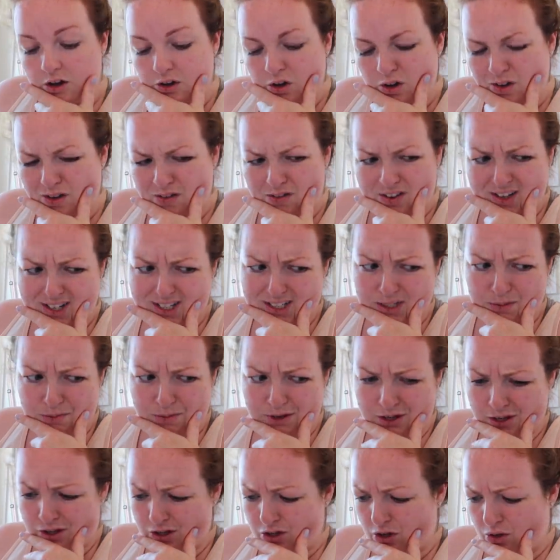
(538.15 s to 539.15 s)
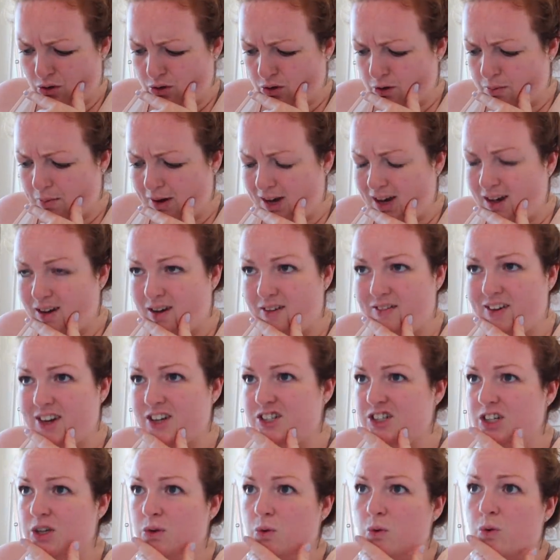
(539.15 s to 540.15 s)
I don't know if I need to bring a yoga mat. I've
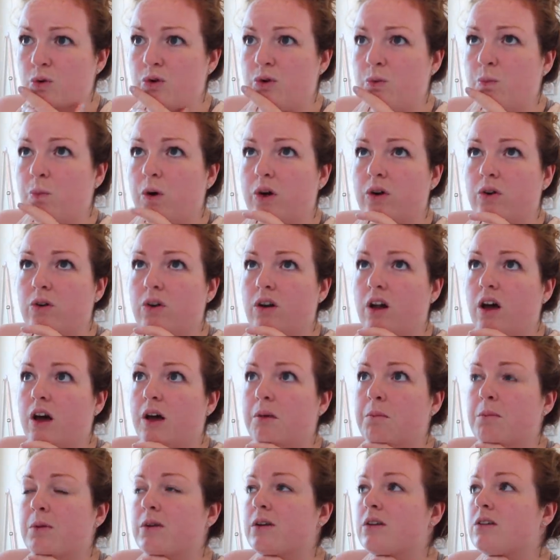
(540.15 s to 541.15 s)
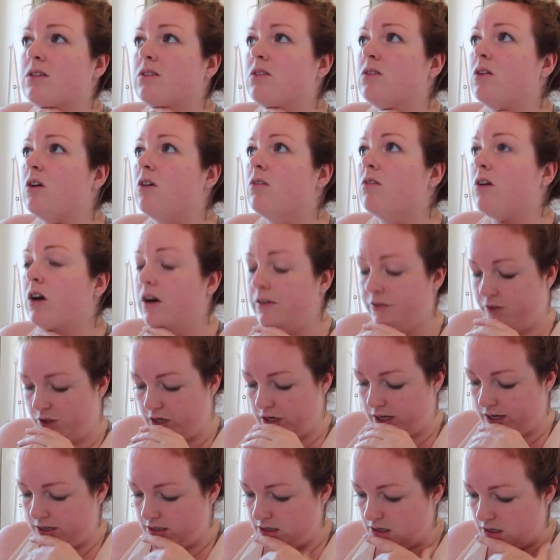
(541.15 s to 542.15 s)
actually ordered one online, but it's not arrived
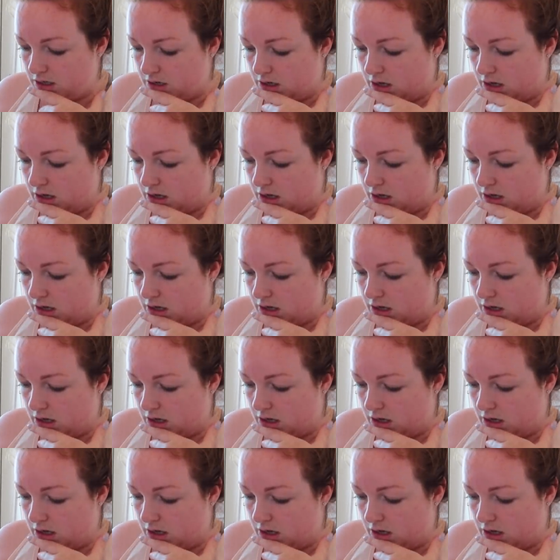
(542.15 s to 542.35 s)
yet.